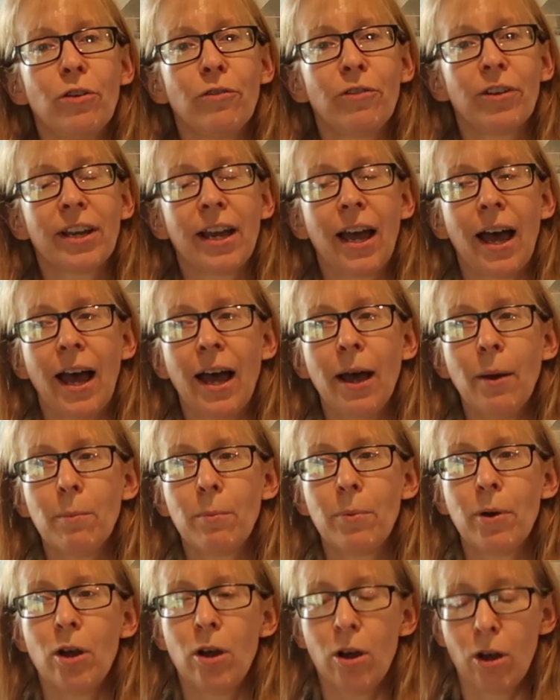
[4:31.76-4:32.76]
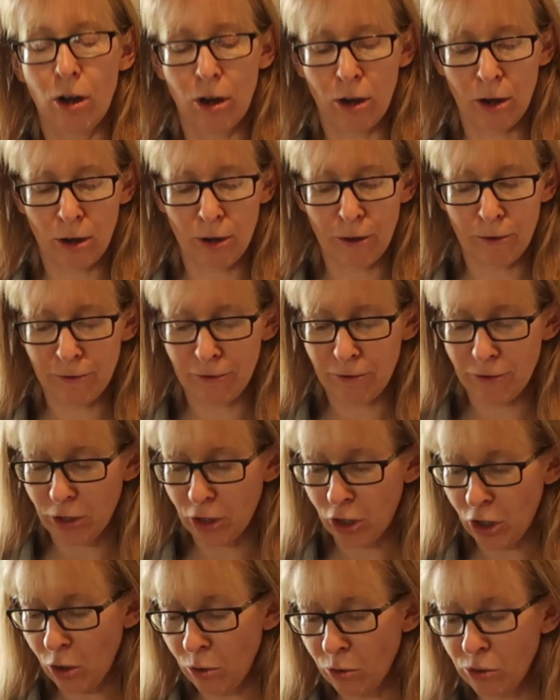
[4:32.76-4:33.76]
of a cup of
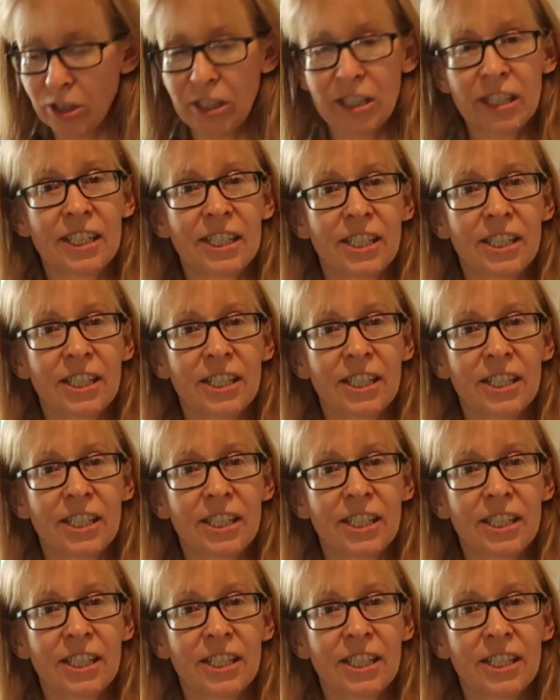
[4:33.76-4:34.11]
golden